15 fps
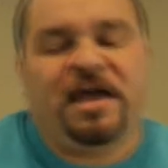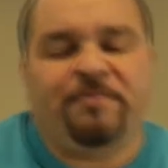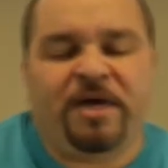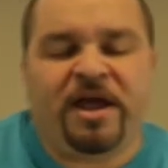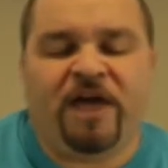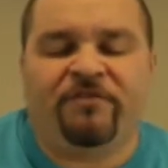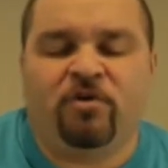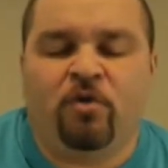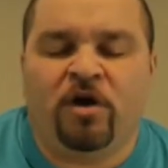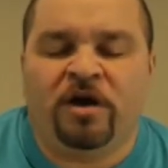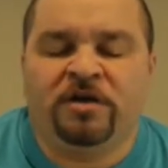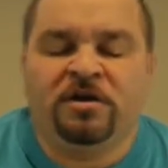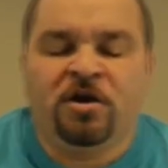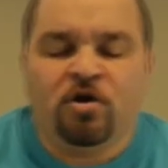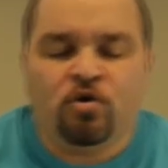And may
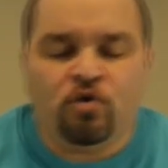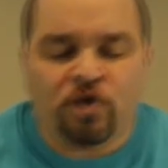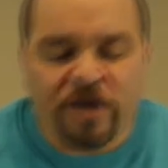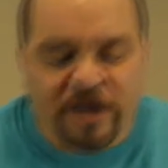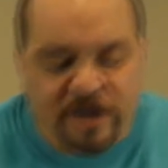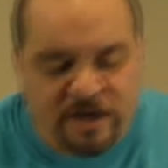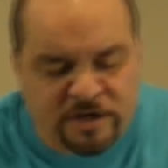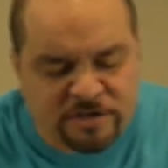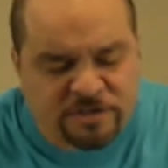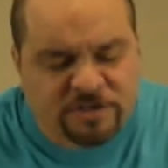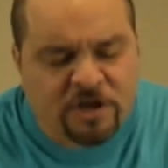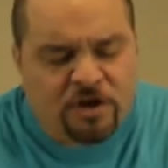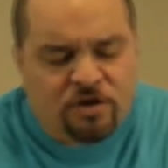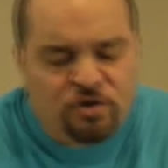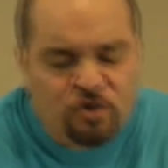everyone who hears
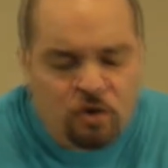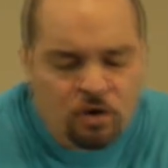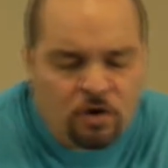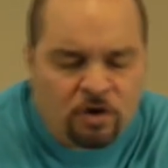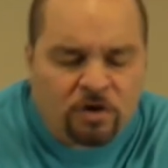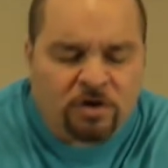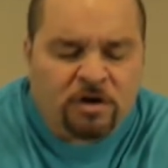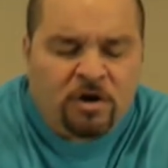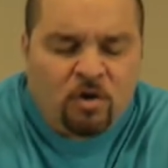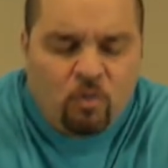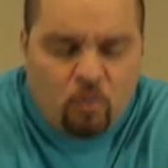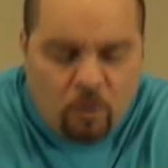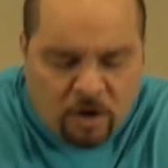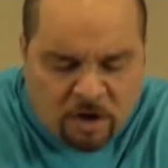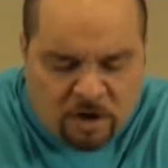your
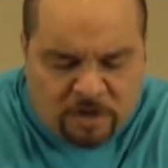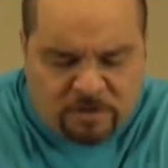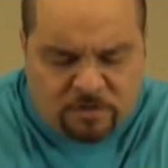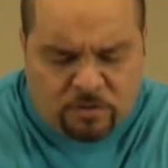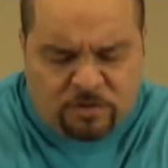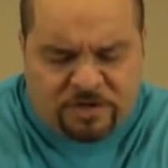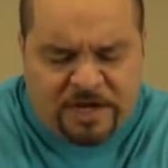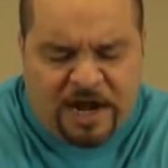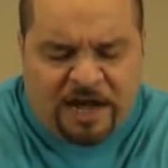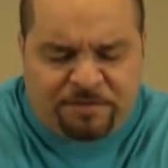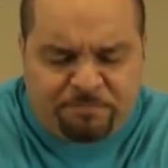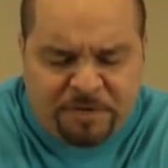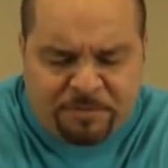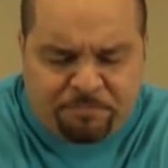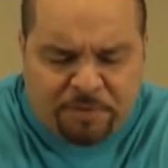word, Lord
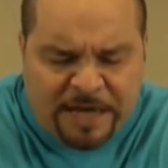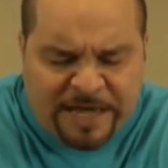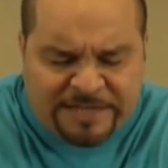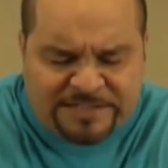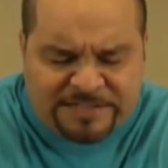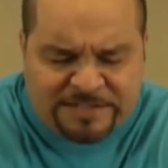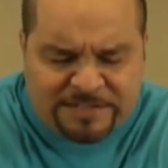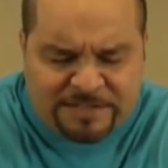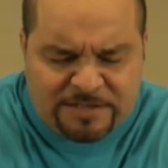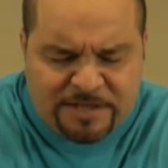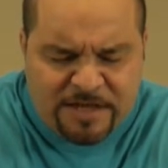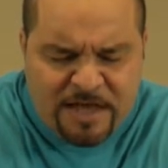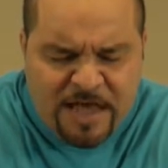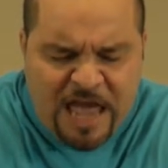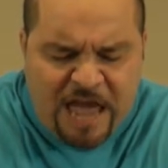God, be blessed.
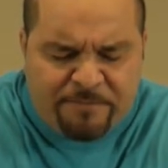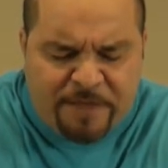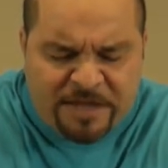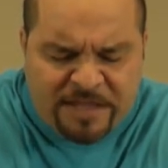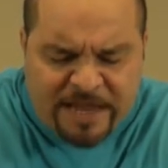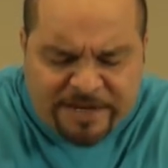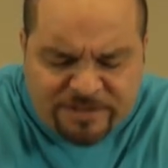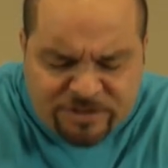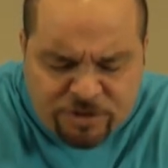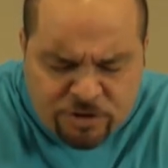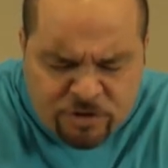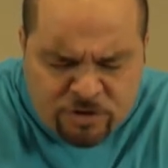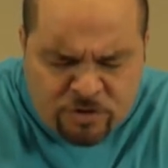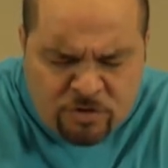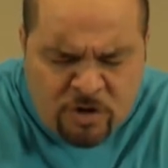And may they
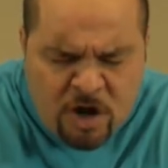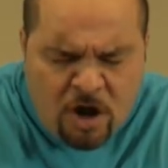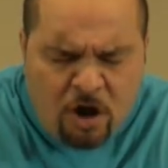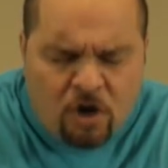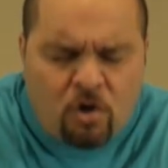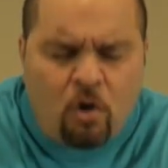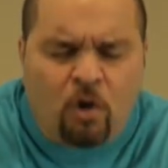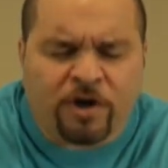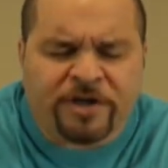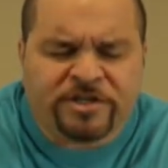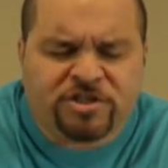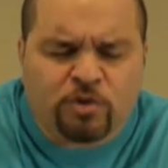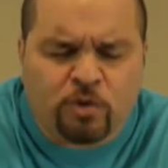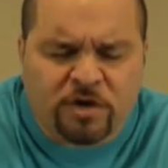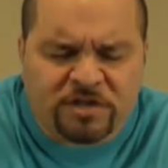do according
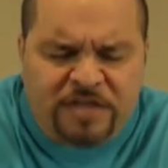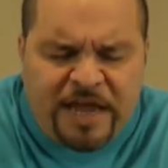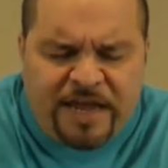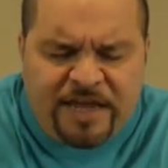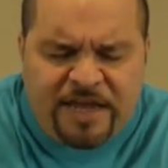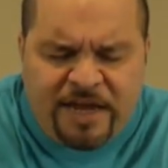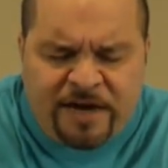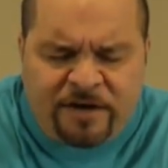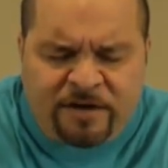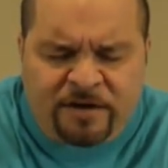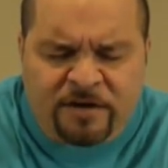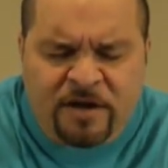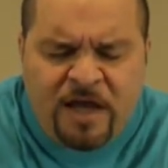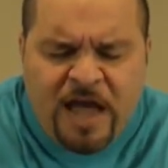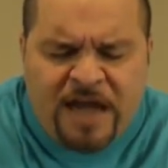to what they
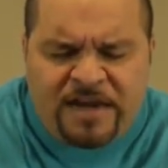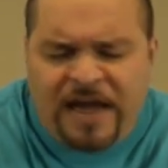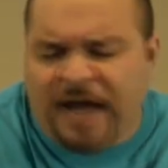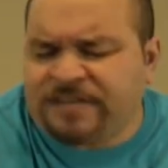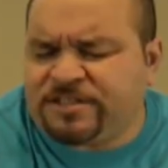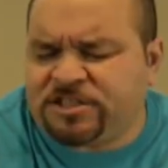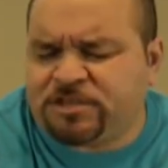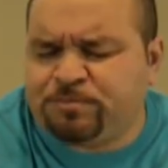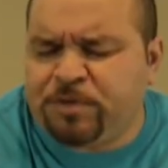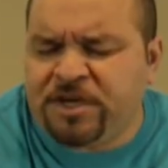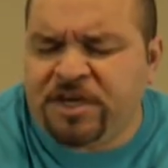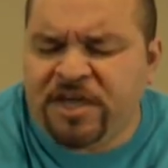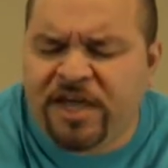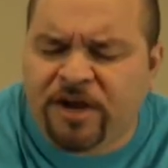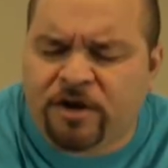hear and not just
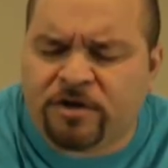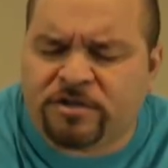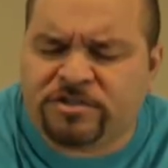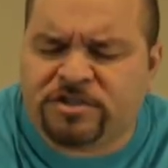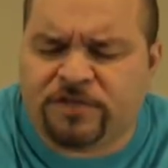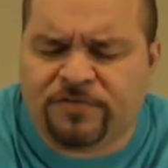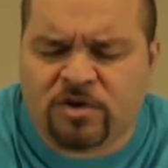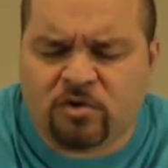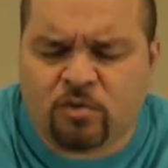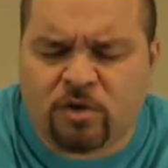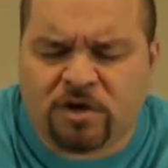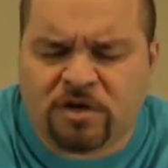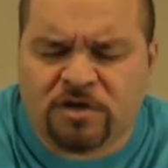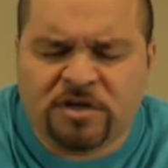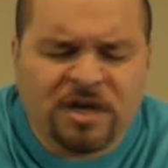be hearers of your
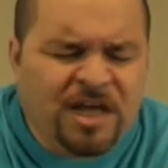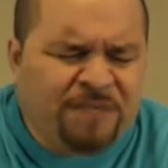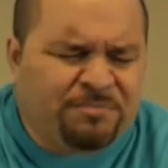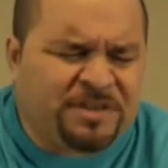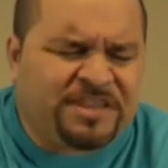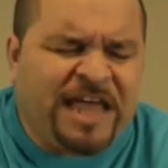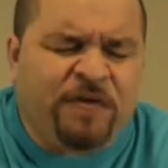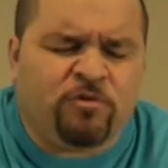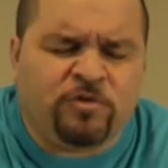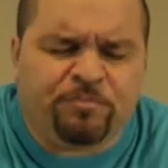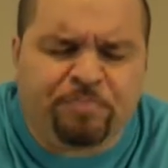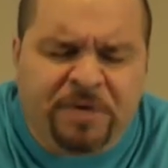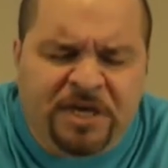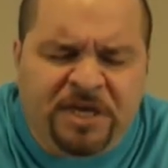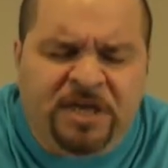word, but they
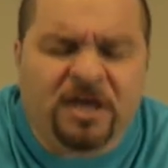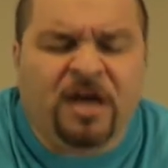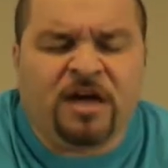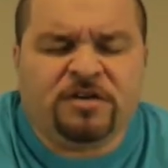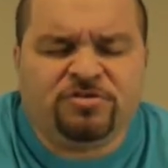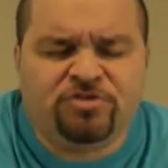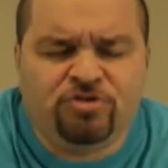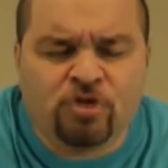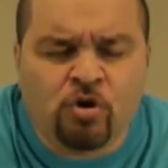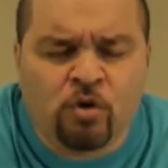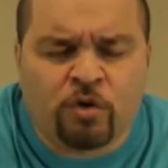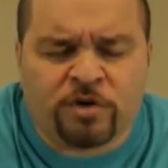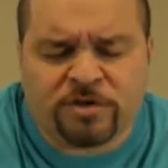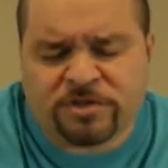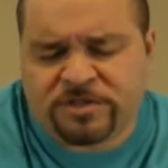would be
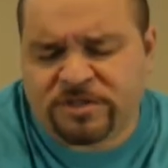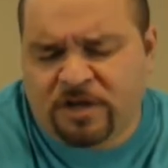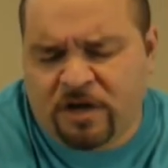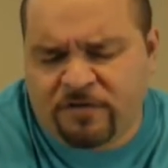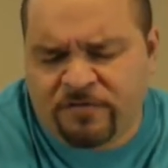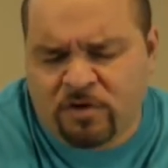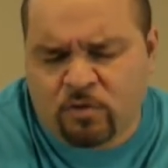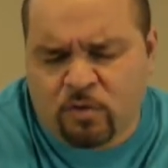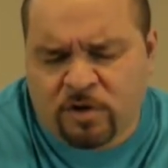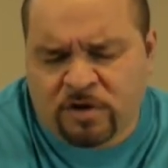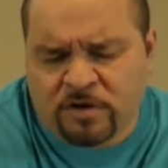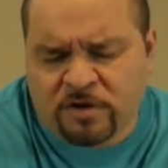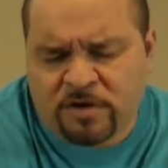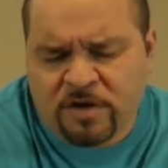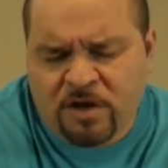doers of your
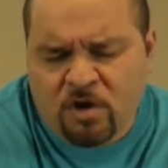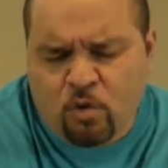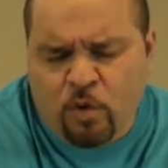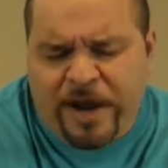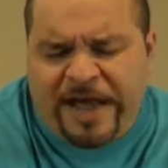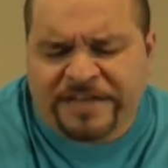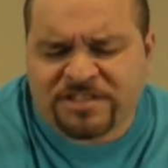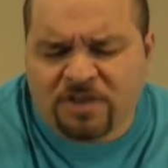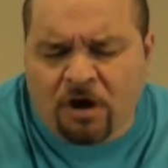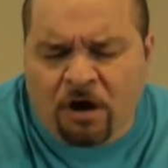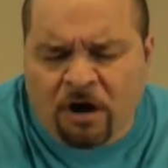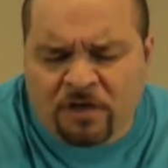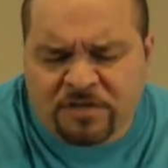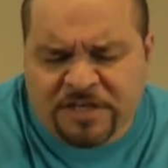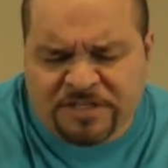word. We ask
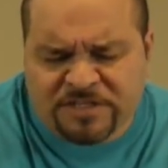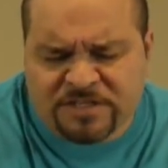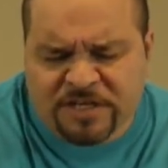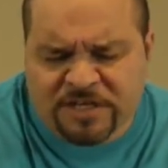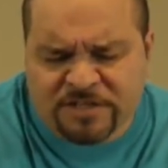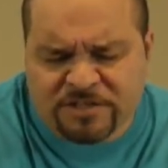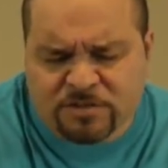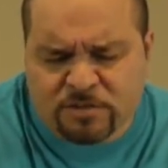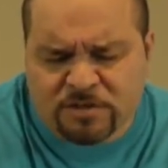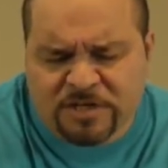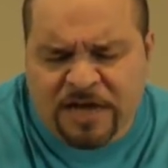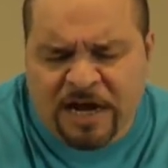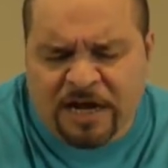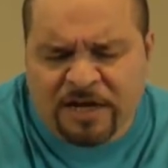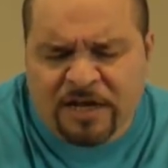all these things, Lord
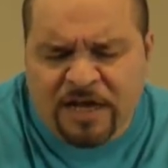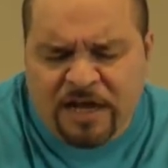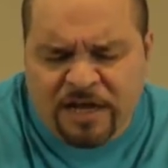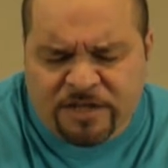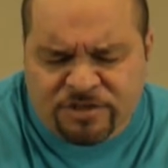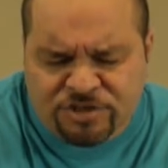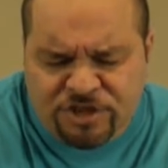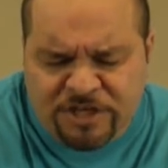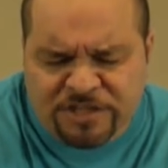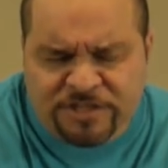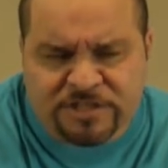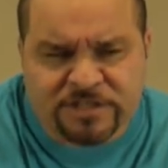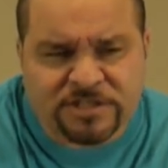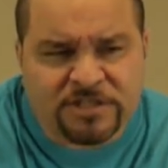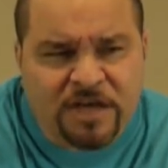God, in
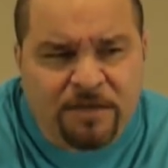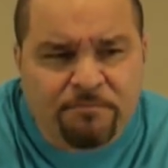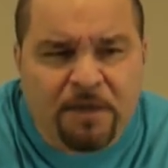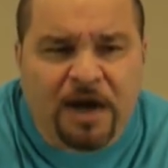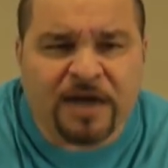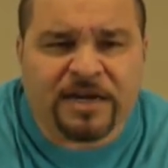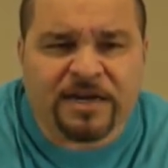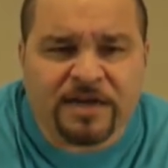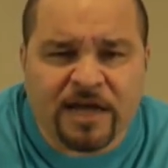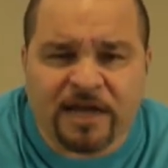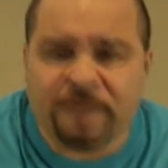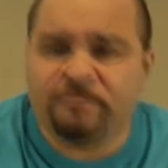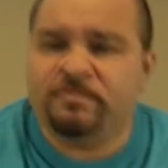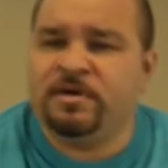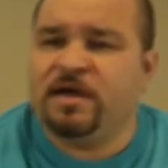Jesus' mighty
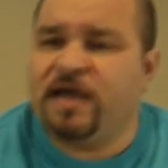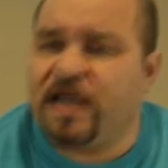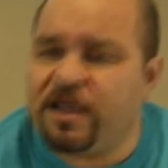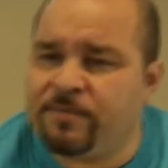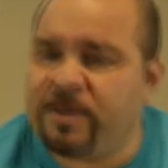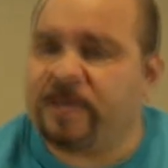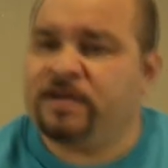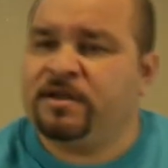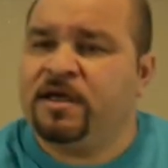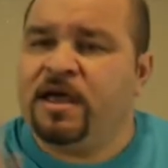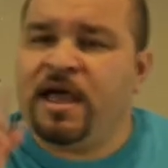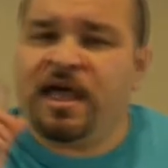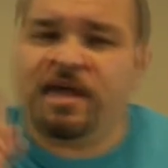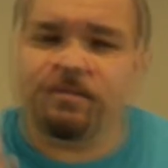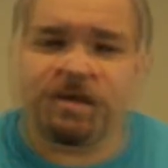name. Amen,
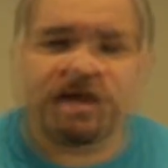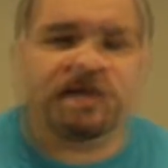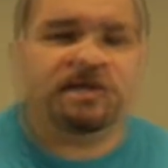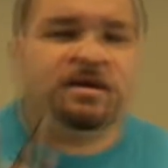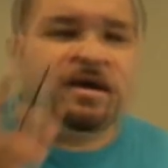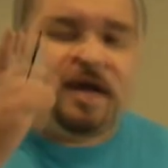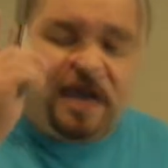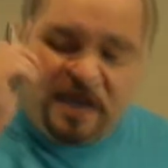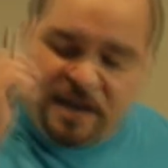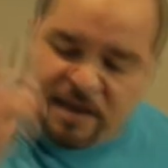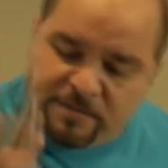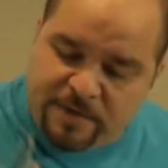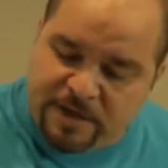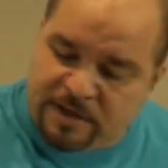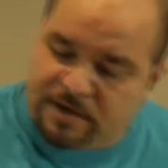amen, and
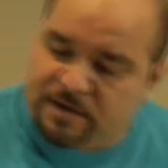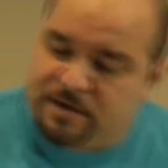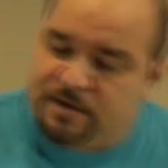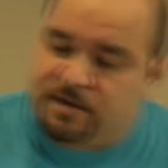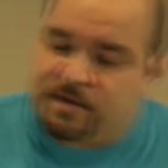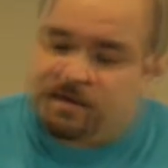amen.